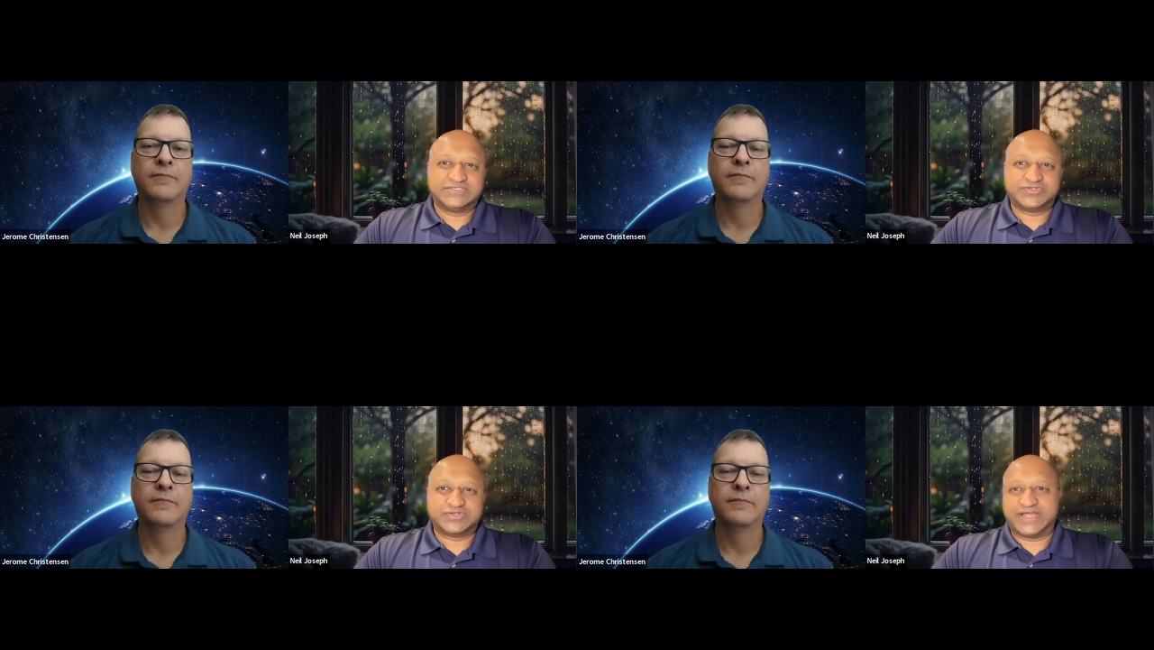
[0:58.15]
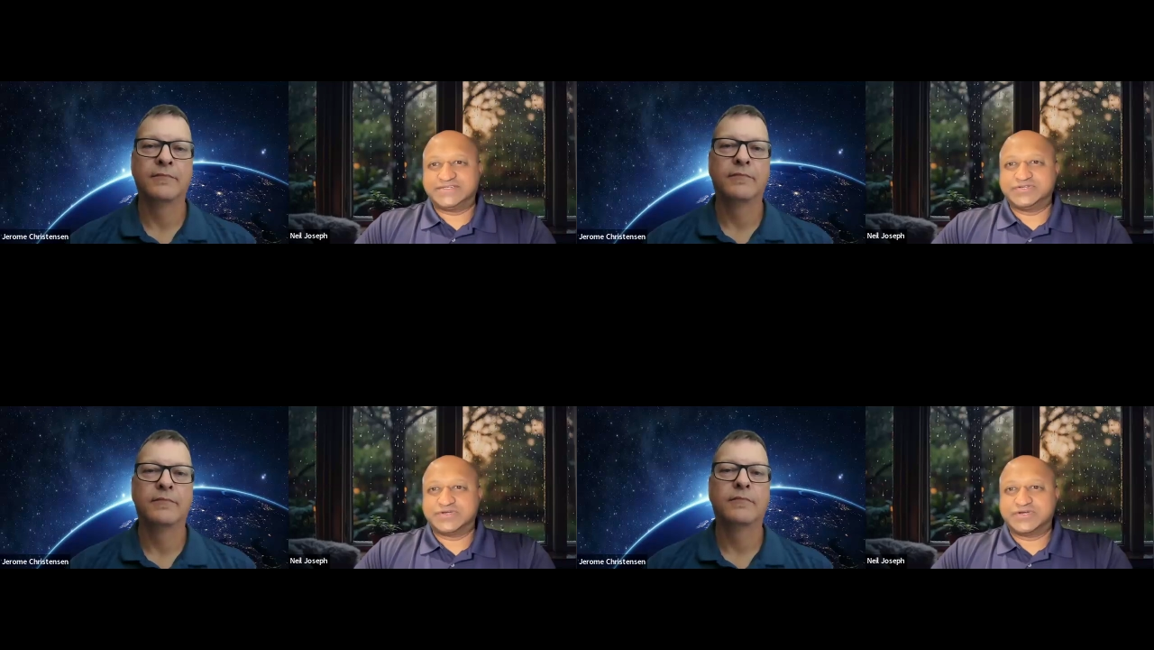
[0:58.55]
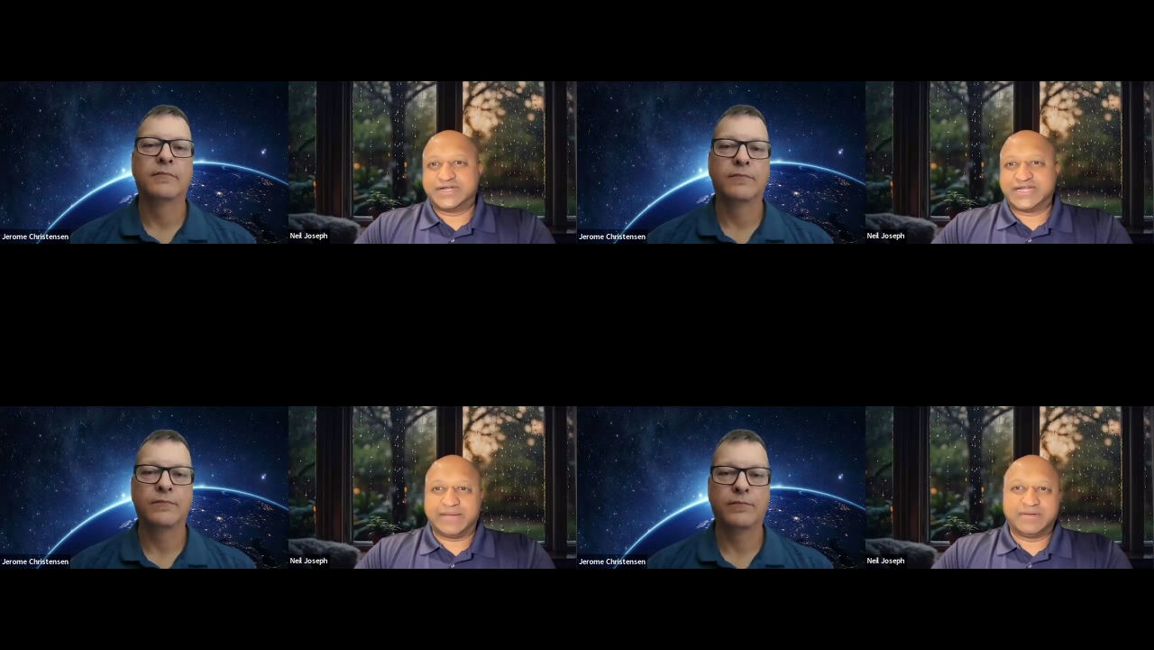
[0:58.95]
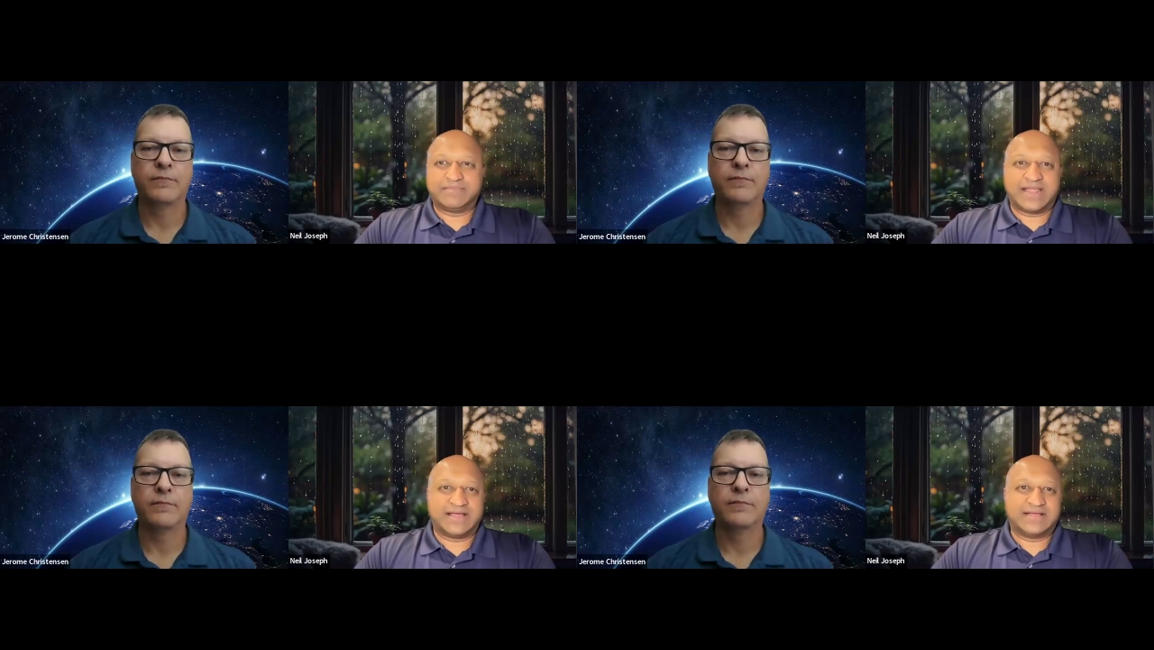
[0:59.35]
Speaker 1: to get your
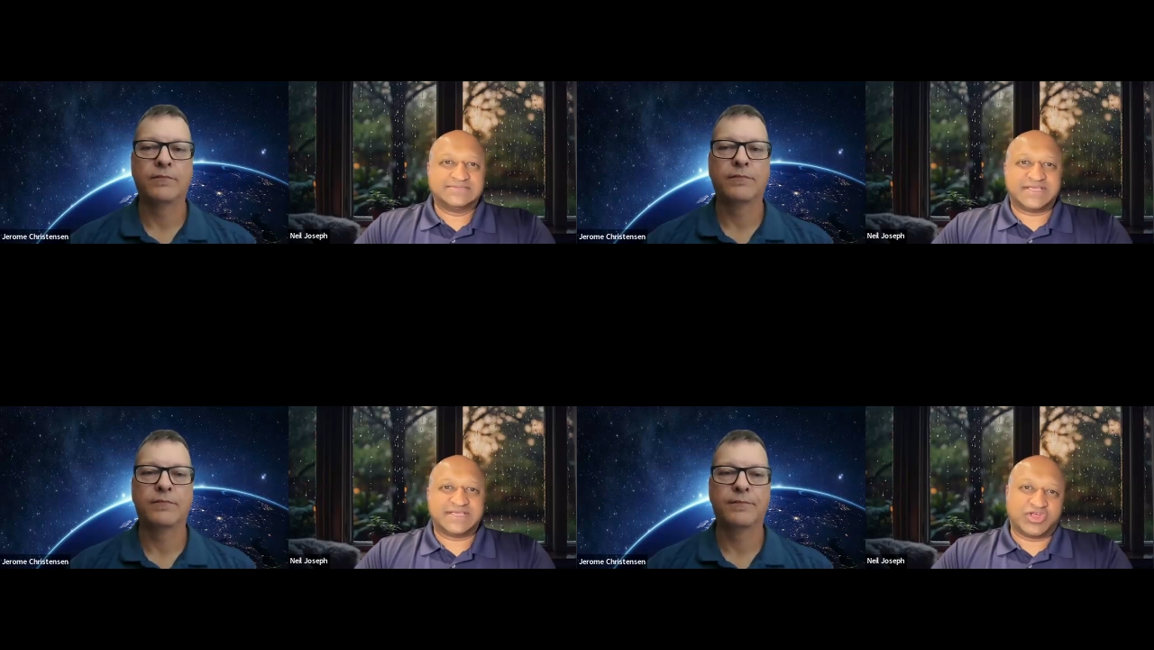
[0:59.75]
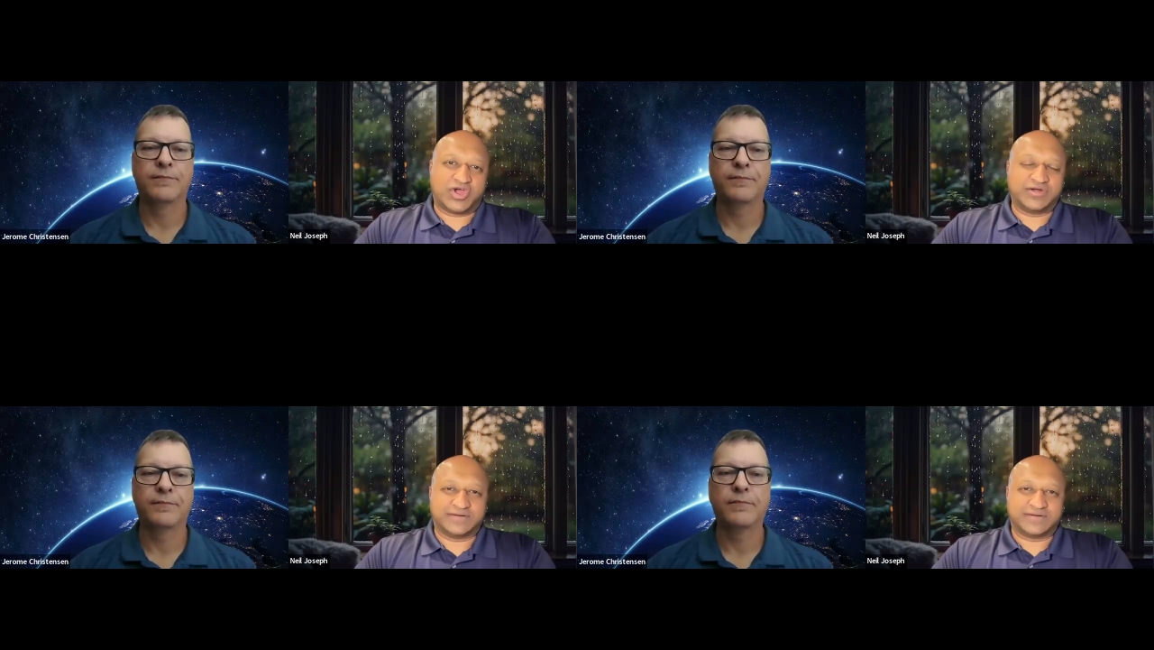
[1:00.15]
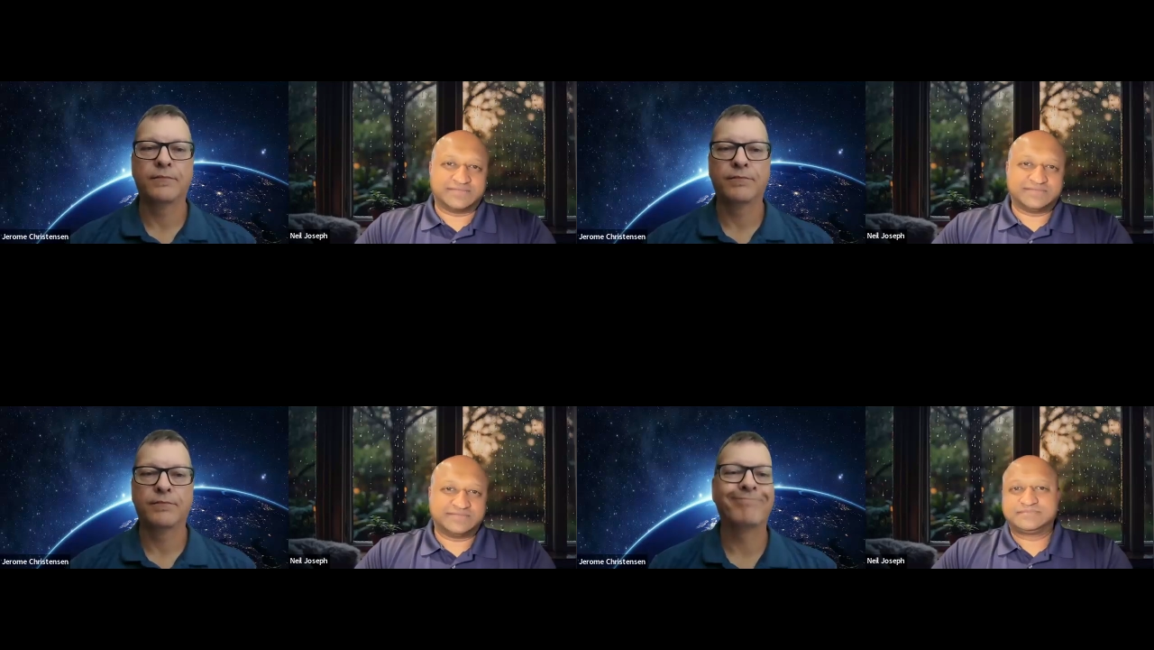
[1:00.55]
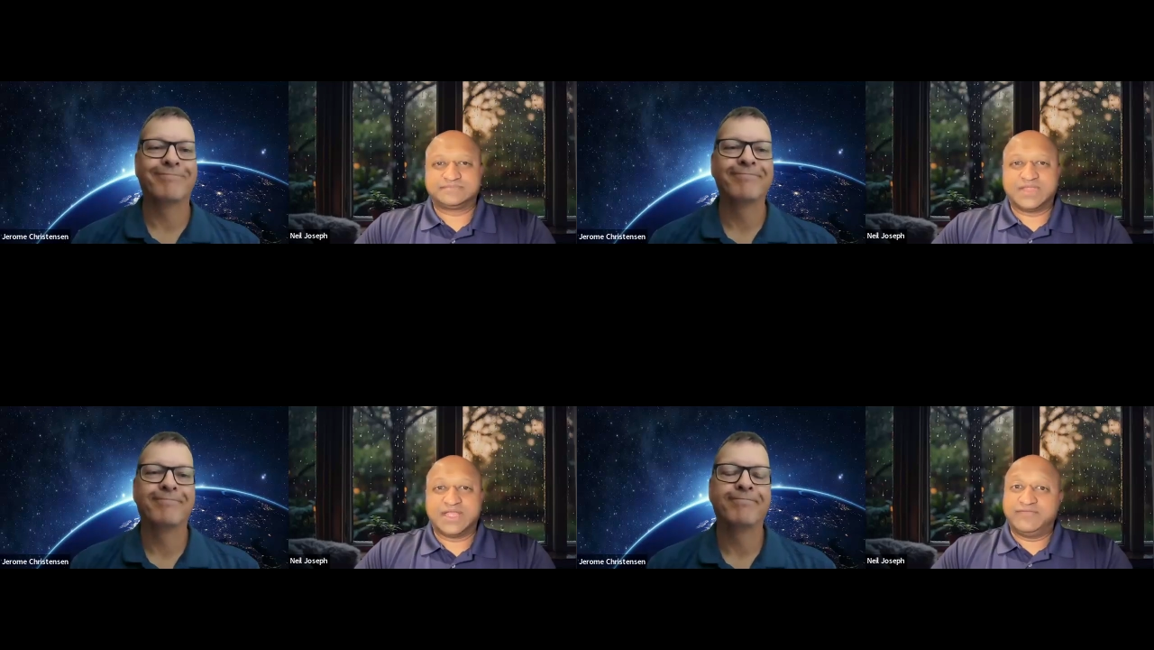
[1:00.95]
retirement plans in order.
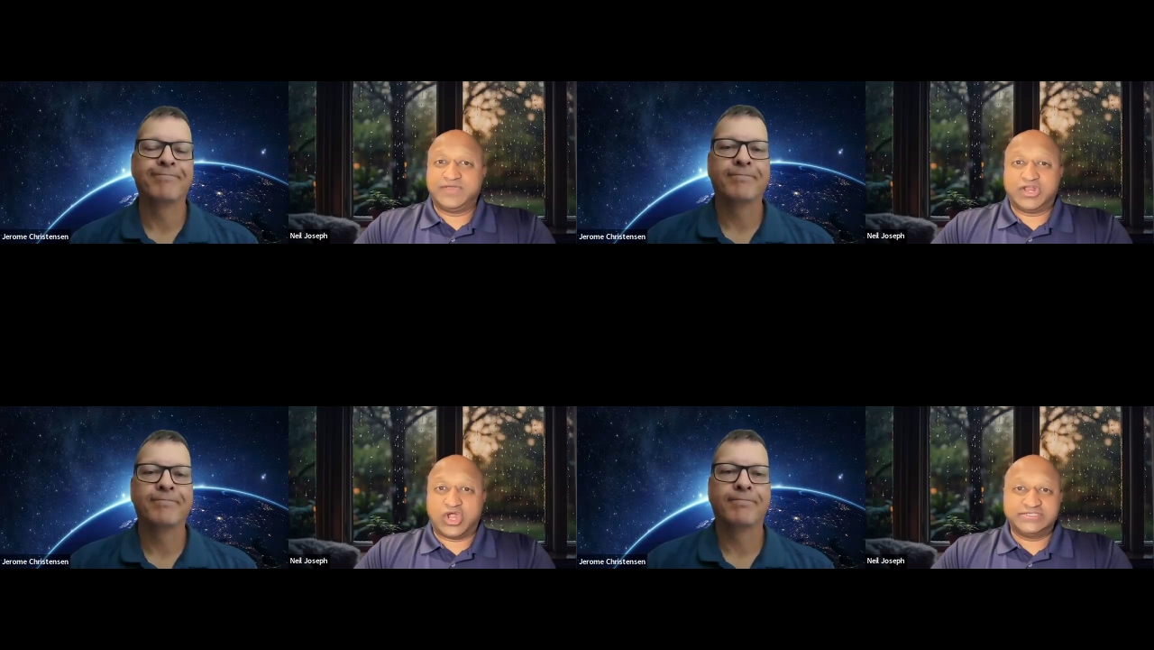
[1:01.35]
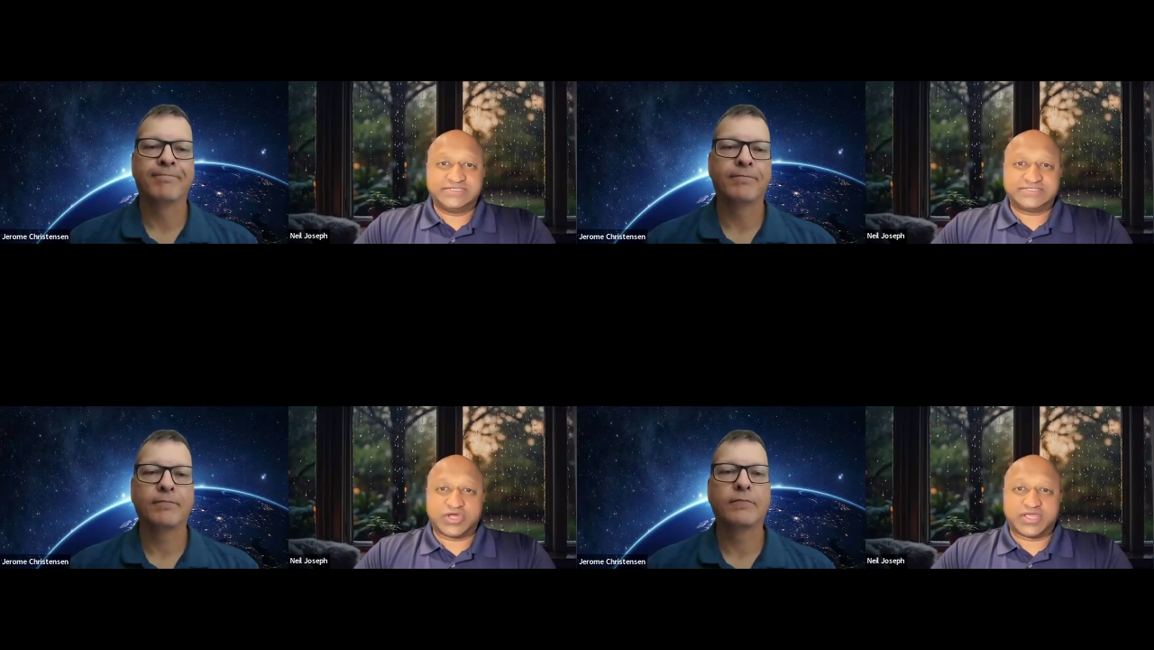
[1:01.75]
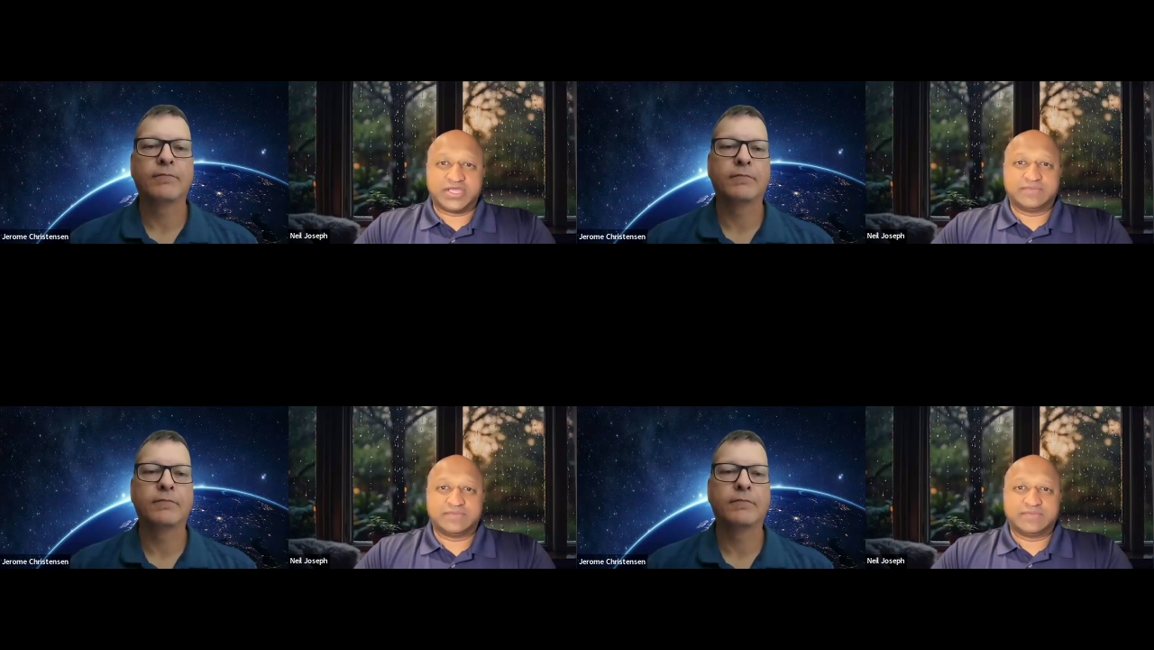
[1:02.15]
We are not just talking